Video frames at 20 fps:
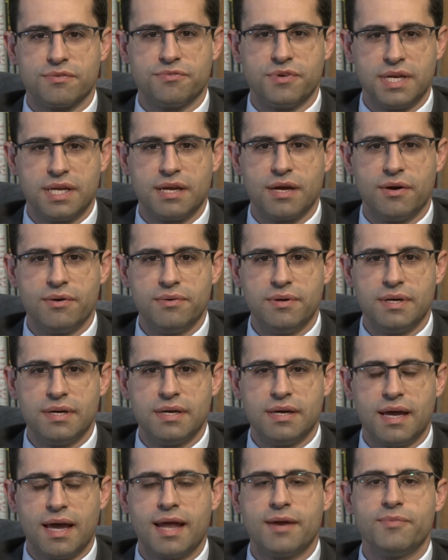video,
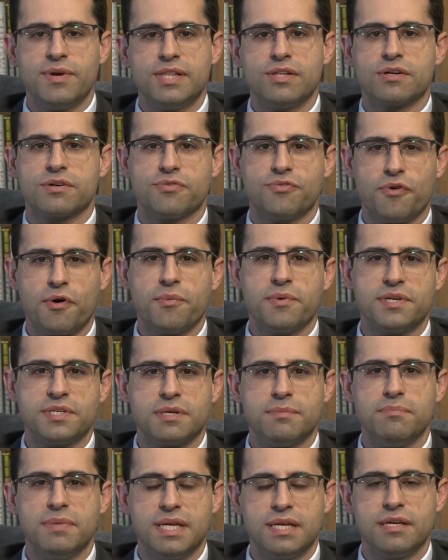and we look forward
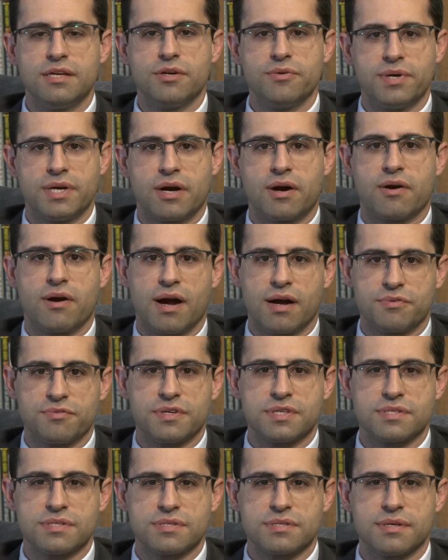to meeting you in our
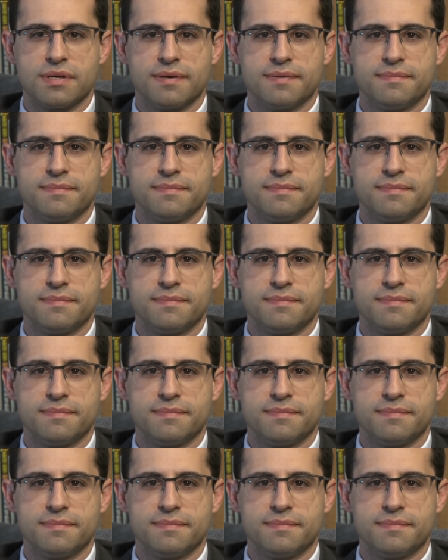office.